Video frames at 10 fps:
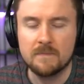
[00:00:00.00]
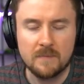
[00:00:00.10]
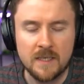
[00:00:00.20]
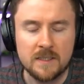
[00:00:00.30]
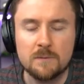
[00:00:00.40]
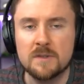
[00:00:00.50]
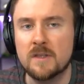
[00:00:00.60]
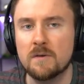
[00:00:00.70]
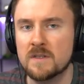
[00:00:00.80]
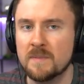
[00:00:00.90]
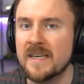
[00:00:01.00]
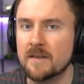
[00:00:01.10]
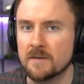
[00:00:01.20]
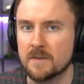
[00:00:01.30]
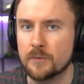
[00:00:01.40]
and use those
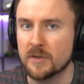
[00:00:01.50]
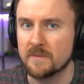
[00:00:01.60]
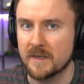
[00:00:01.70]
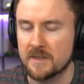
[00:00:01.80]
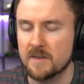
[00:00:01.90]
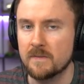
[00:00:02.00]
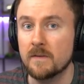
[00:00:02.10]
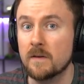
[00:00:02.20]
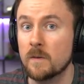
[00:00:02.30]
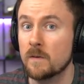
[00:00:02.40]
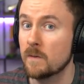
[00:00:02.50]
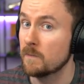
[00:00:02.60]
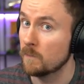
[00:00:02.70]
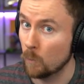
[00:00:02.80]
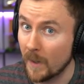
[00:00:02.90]
builders, pretty much.
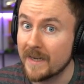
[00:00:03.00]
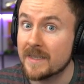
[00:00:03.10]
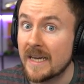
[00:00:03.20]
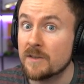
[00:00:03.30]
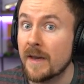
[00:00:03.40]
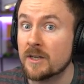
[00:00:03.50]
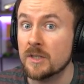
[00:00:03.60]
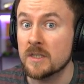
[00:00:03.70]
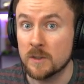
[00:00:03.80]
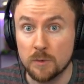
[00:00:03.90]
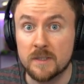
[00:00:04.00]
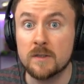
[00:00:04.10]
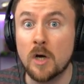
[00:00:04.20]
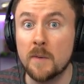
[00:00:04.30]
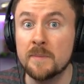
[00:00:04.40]
When can you actually use the
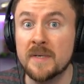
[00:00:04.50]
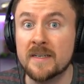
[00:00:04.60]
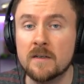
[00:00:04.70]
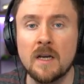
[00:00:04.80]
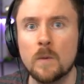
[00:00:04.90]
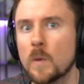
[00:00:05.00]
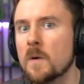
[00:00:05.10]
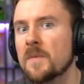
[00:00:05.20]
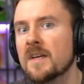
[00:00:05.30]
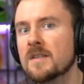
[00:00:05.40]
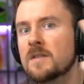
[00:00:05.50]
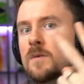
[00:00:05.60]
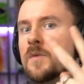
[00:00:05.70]
Goblin Builder? Well, there's 2